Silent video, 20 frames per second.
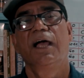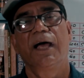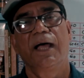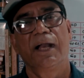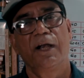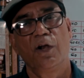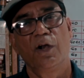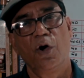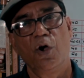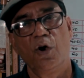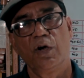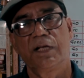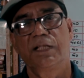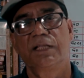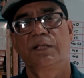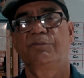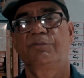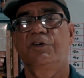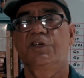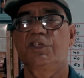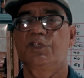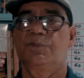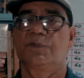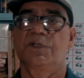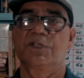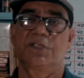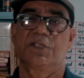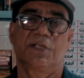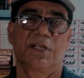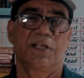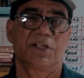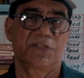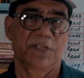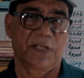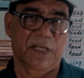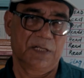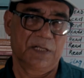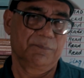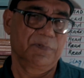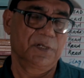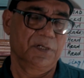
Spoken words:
and not in the first person and second